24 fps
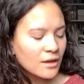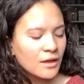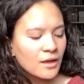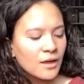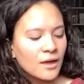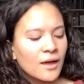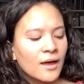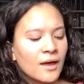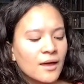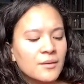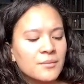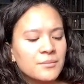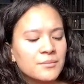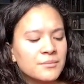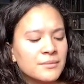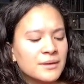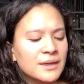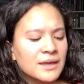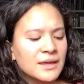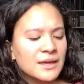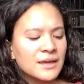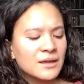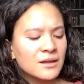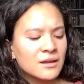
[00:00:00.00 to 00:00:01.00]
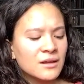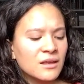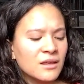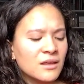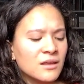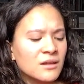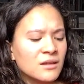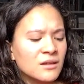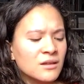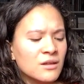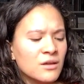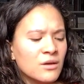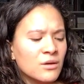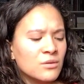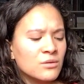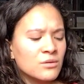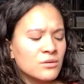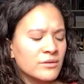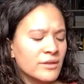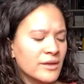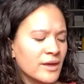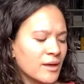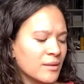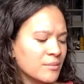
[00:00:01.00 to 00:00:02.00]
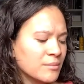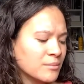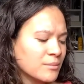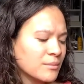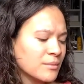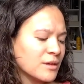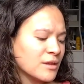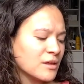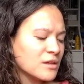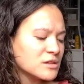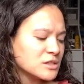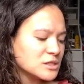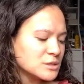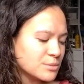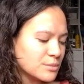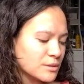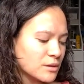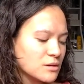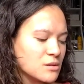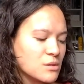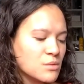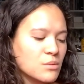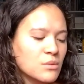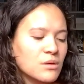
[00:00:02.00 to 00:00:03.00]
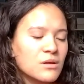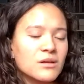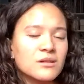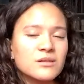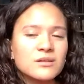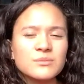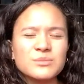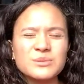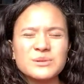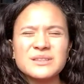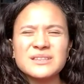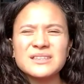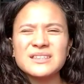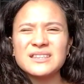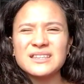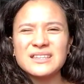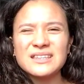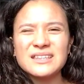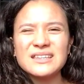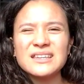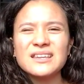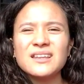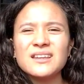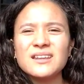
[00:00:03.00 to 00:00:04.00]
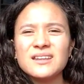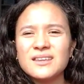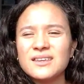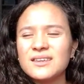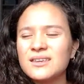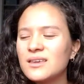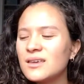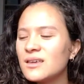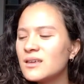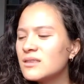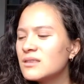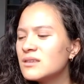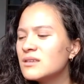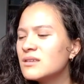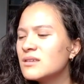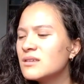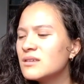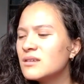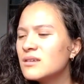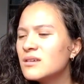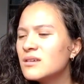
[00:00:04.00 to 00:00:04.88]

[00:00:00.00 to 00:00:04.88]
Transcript: I may not know that much, but I wanna be together.